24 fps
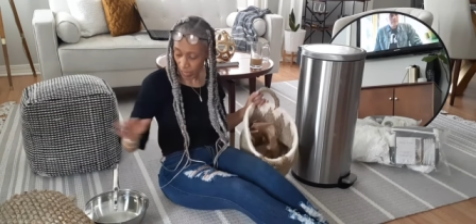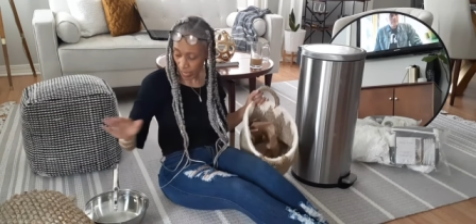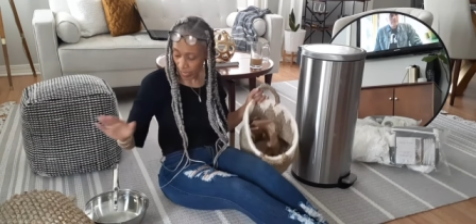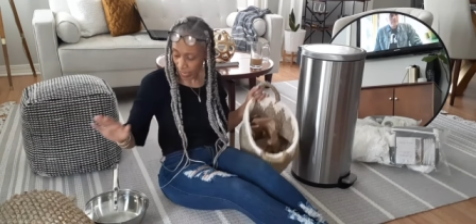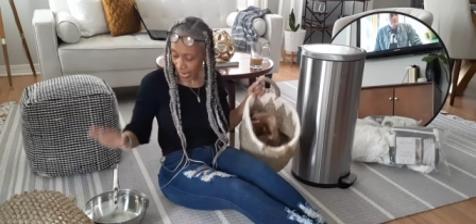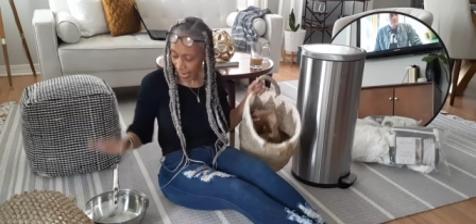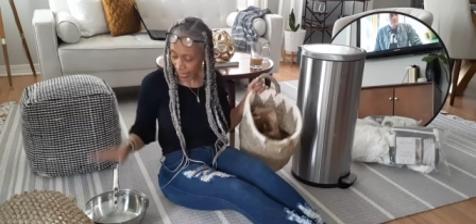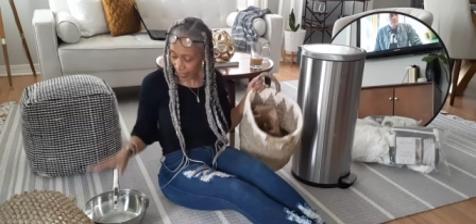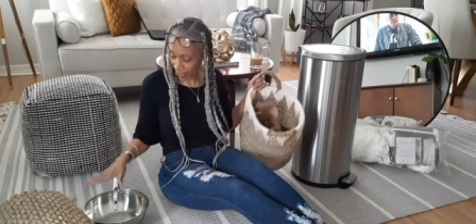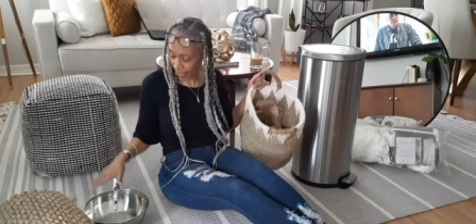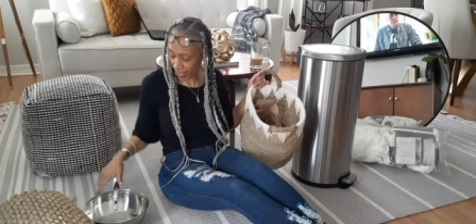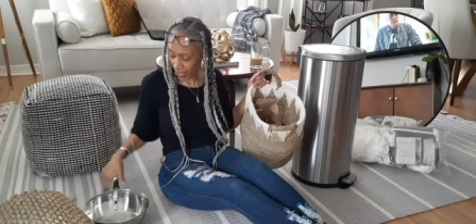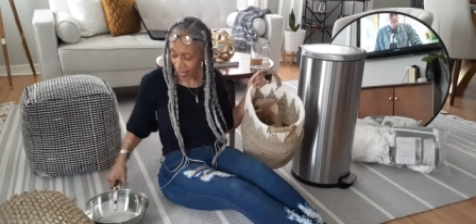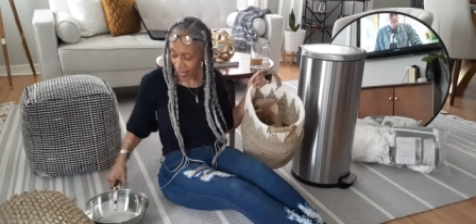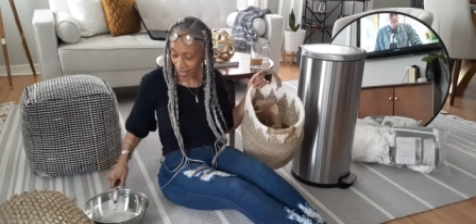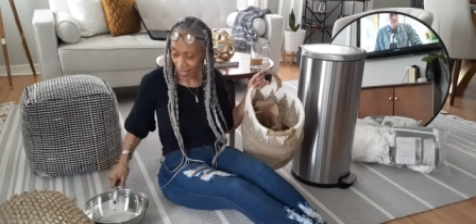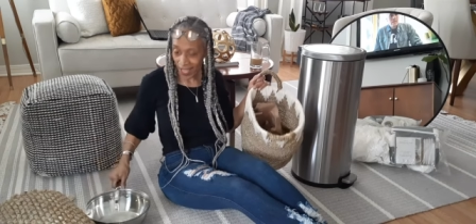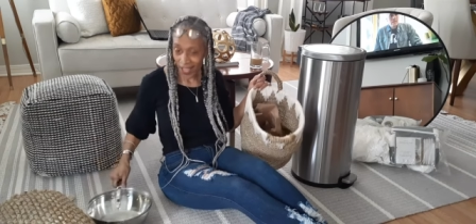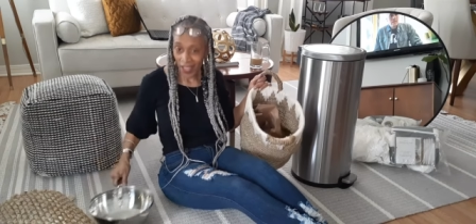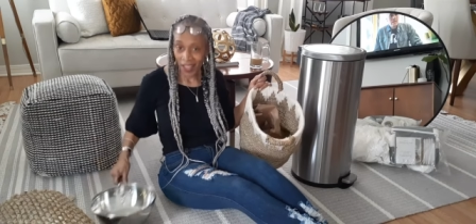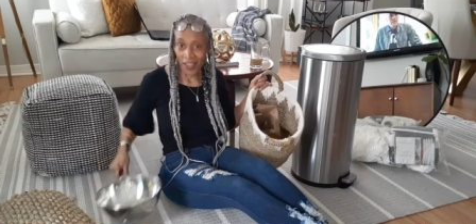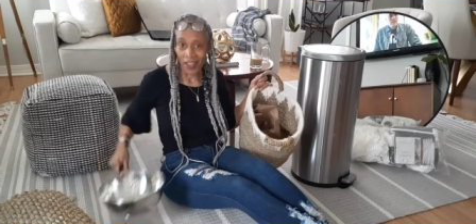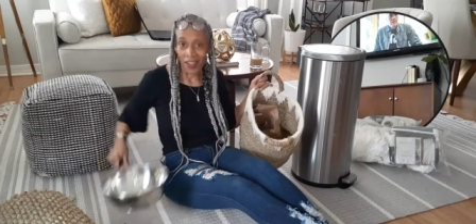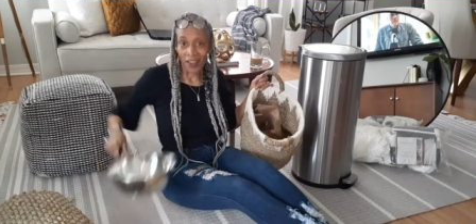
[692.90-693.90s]
I got
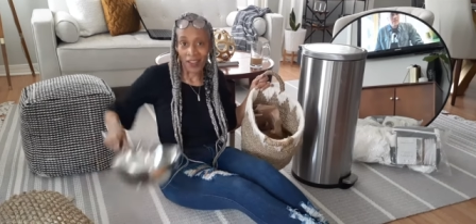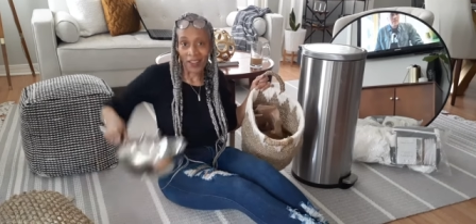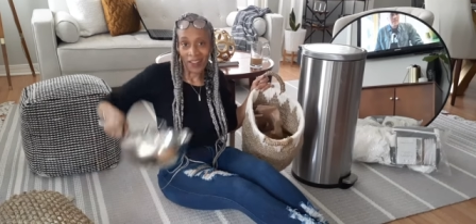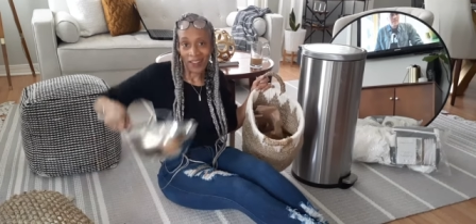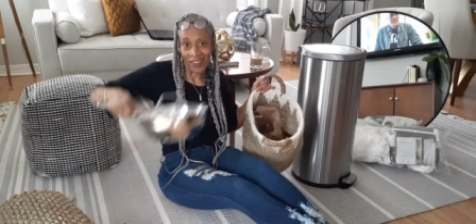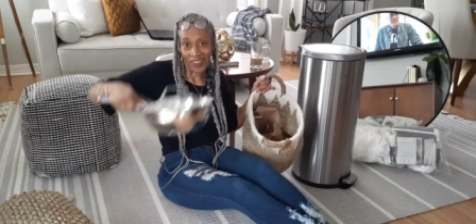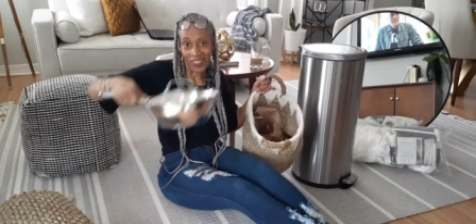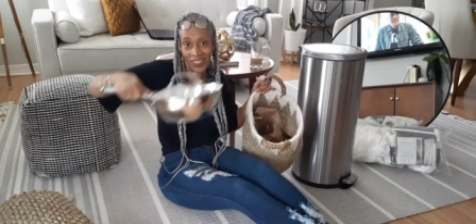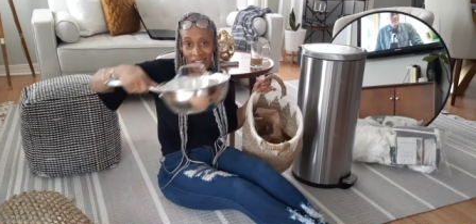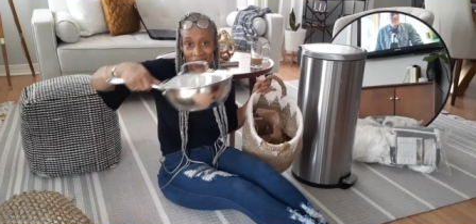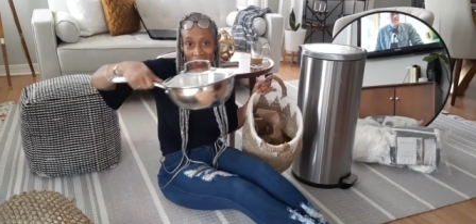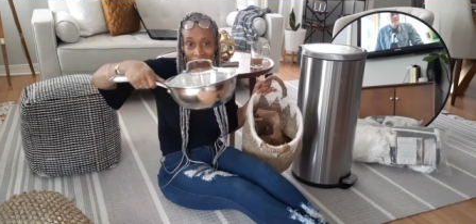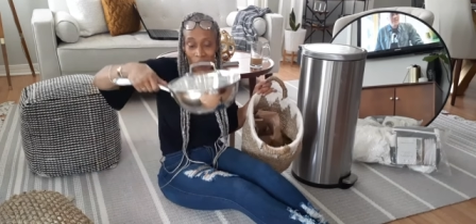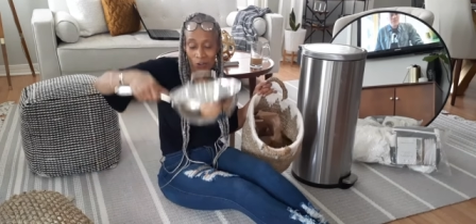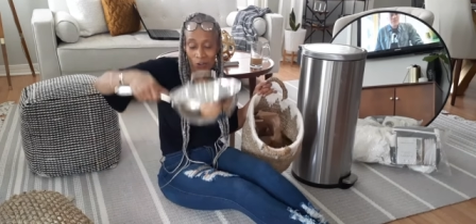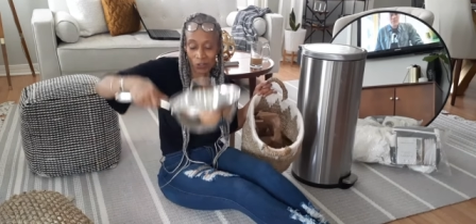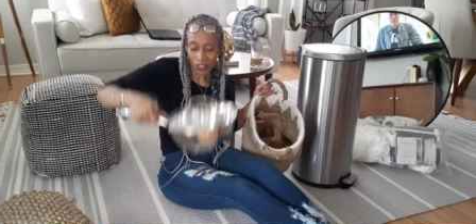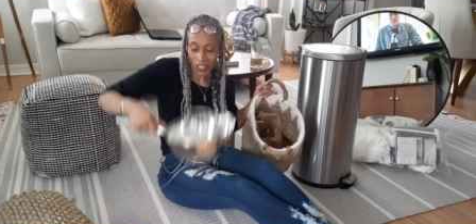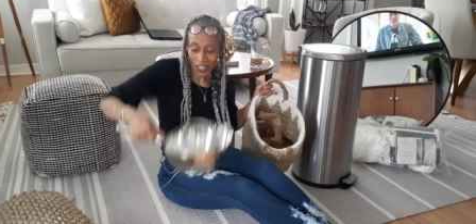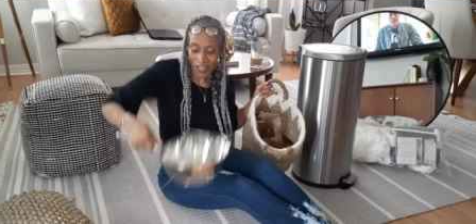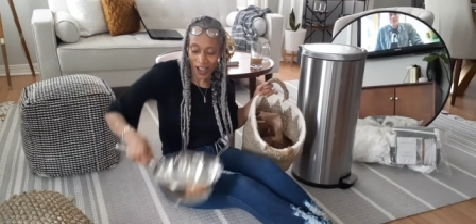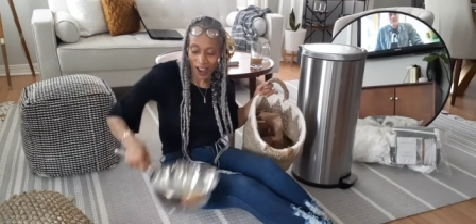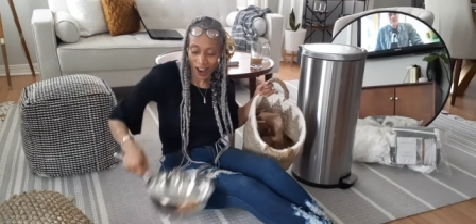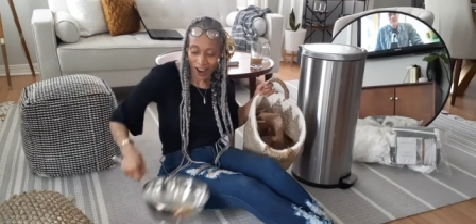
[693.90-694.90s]
the
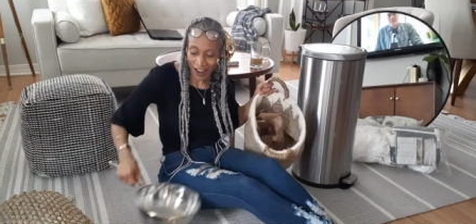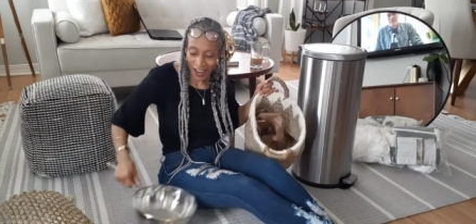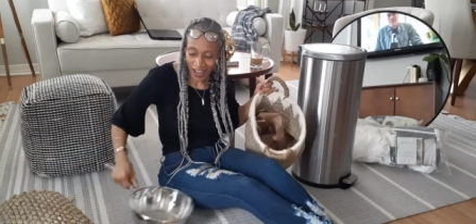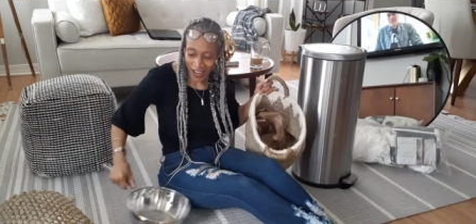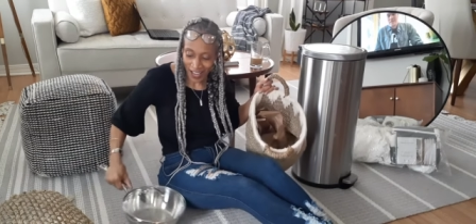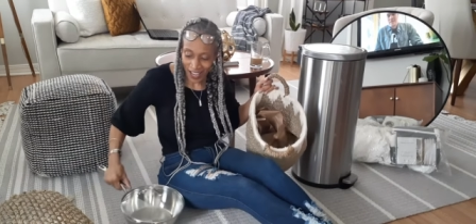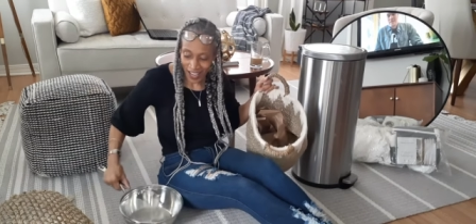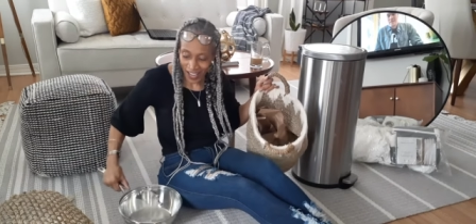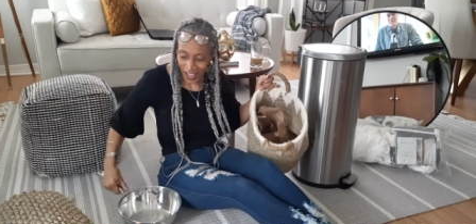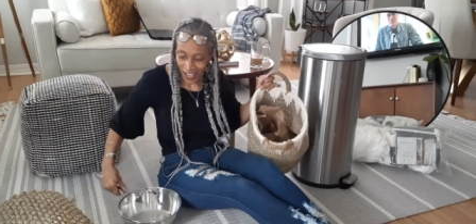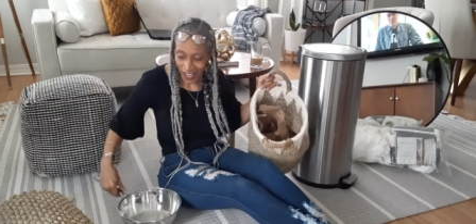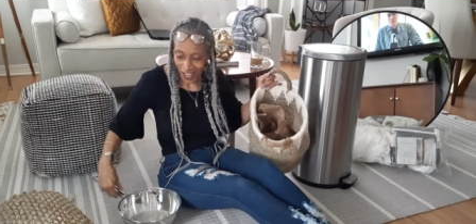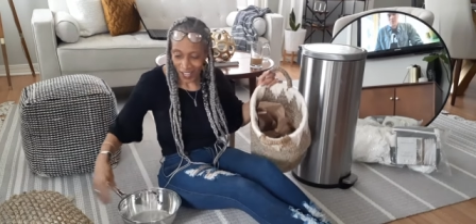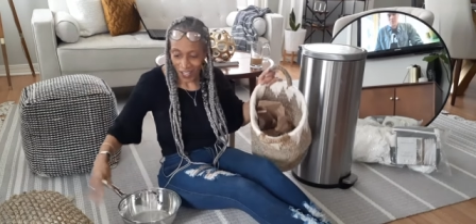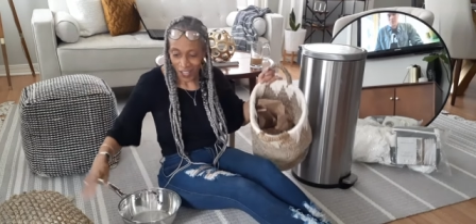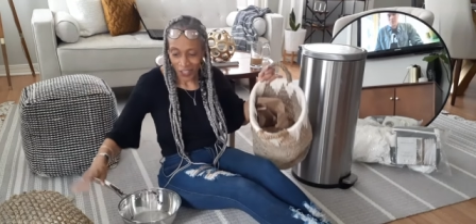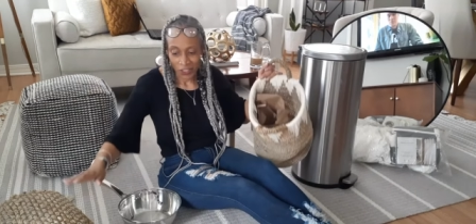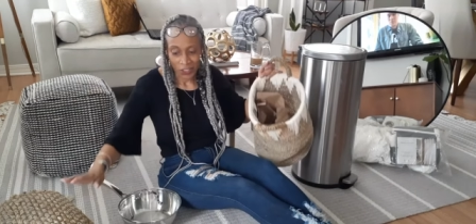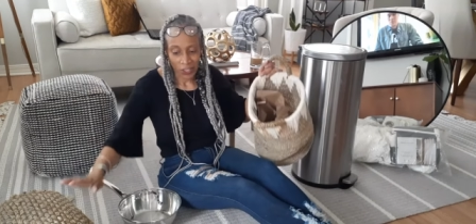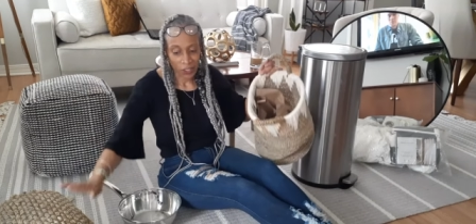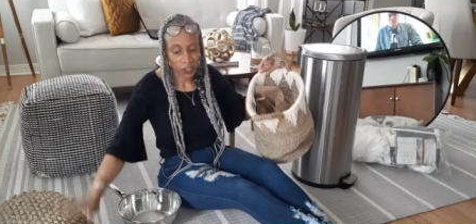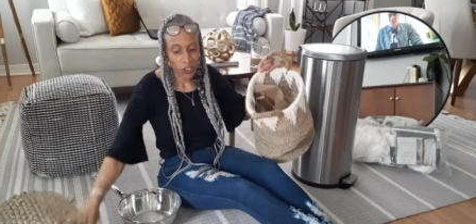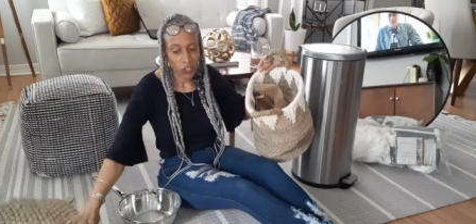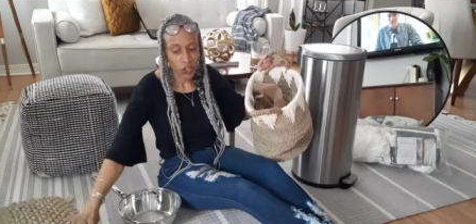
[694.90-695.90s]
Cuisinart,
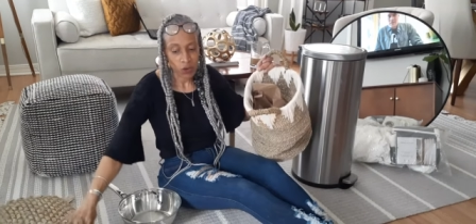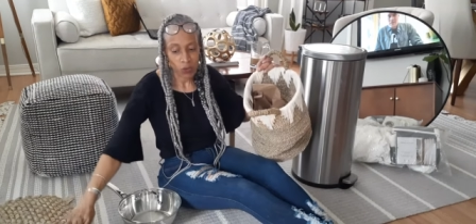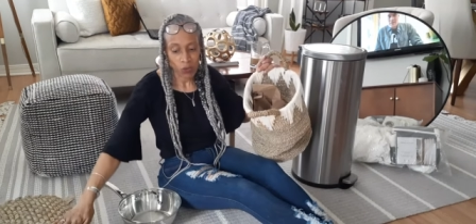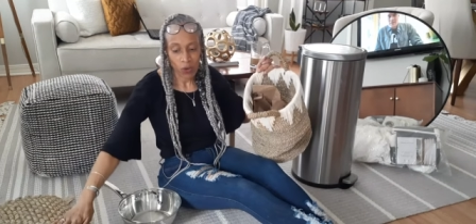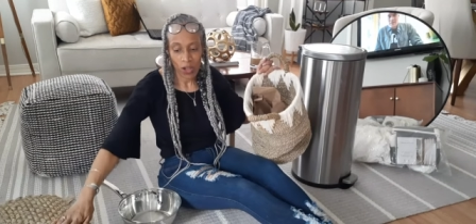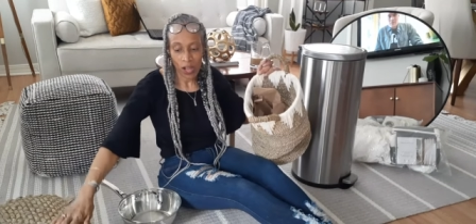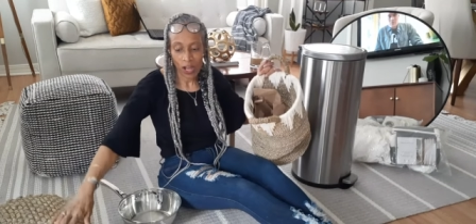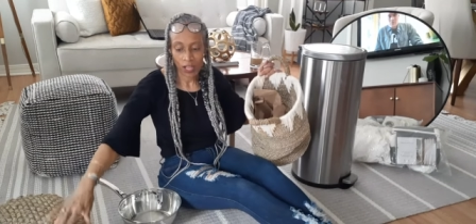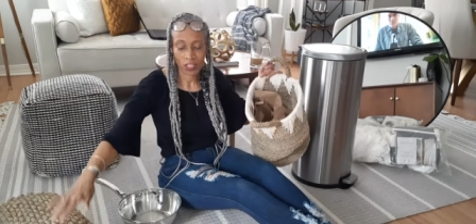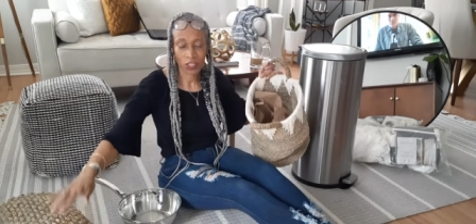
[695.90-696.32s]
the jute rug.